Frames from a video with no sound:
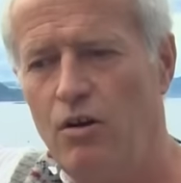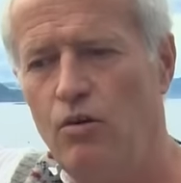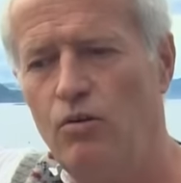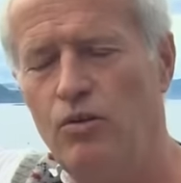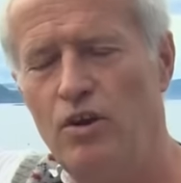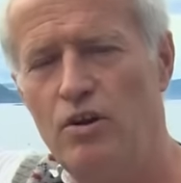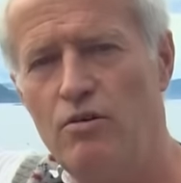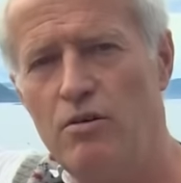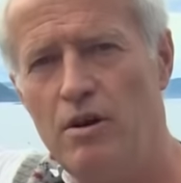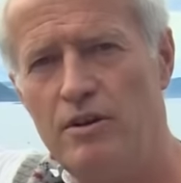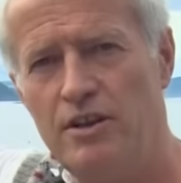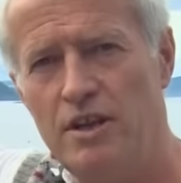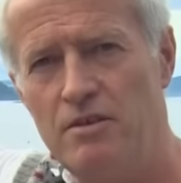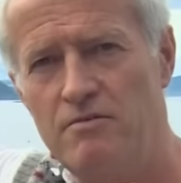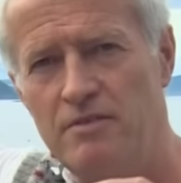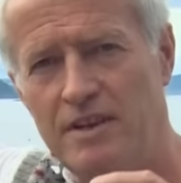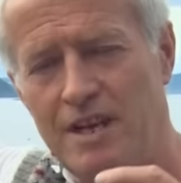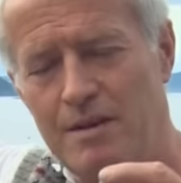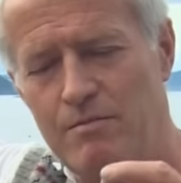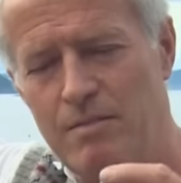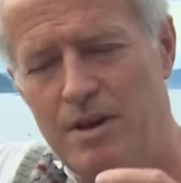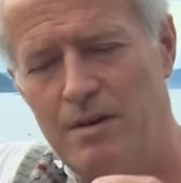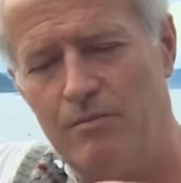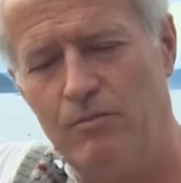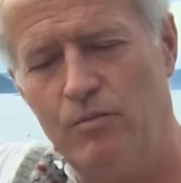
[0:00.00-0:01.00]
Although I don't
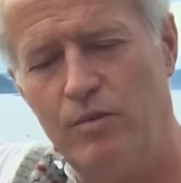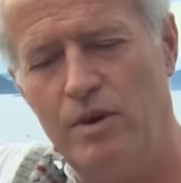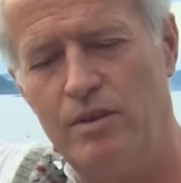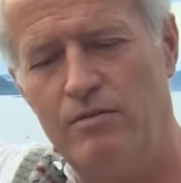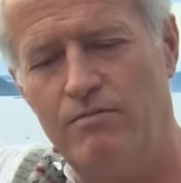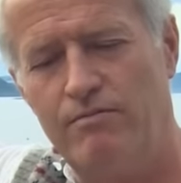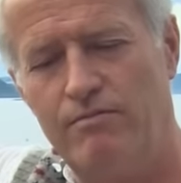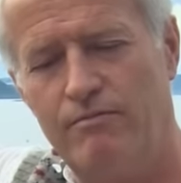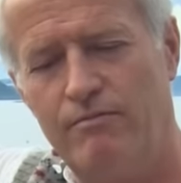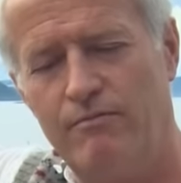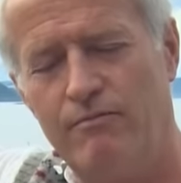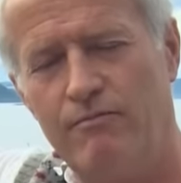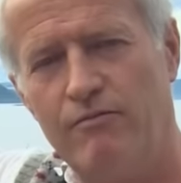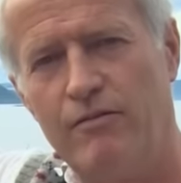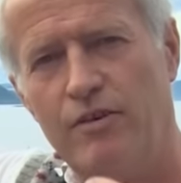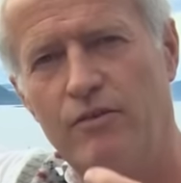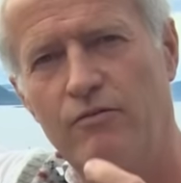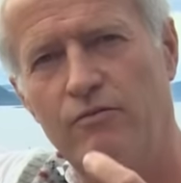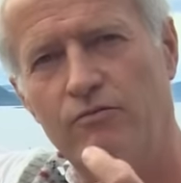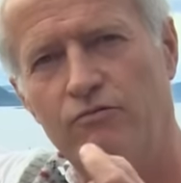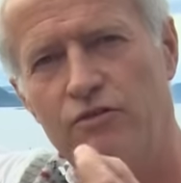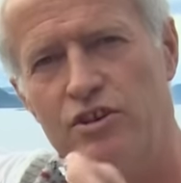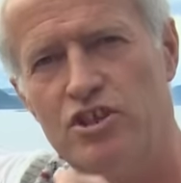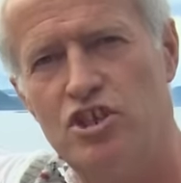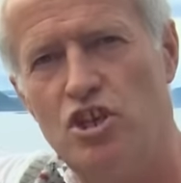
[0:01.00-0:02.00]
come up with
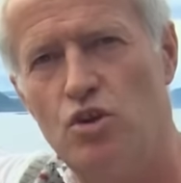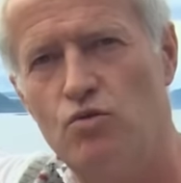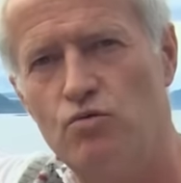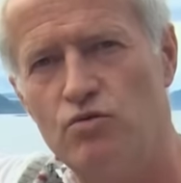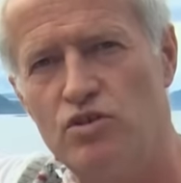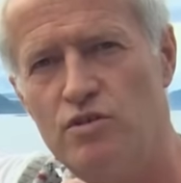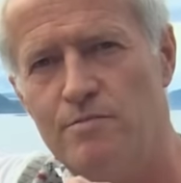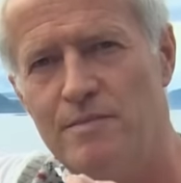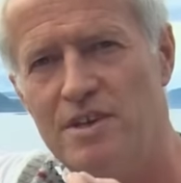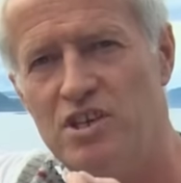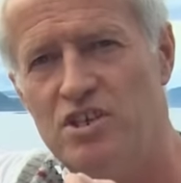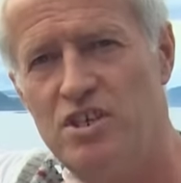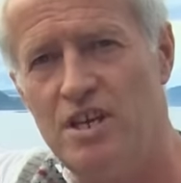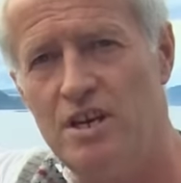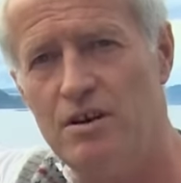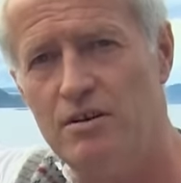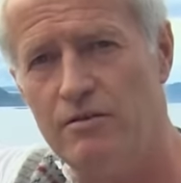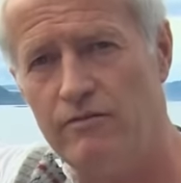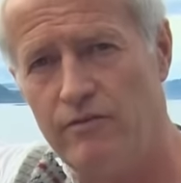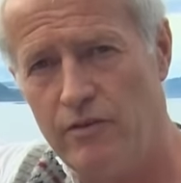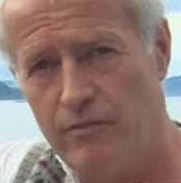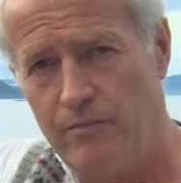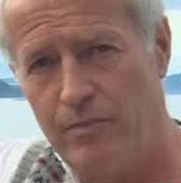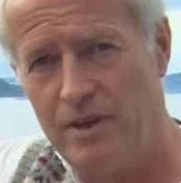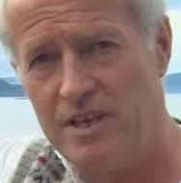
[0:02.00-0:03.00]
results
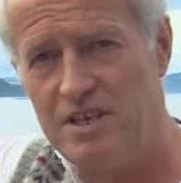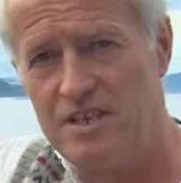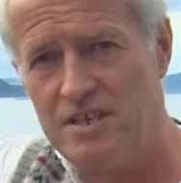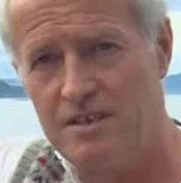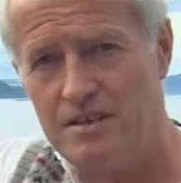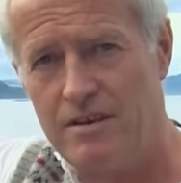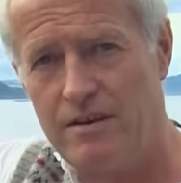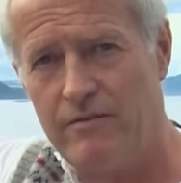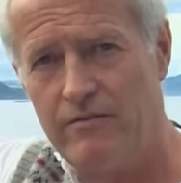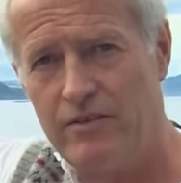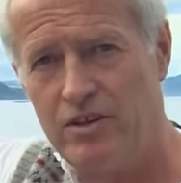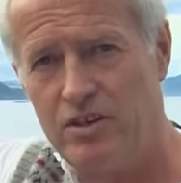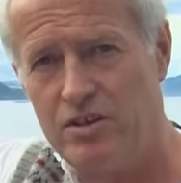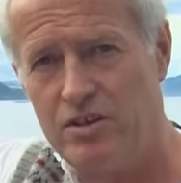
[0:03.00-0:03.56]
myself of pieces of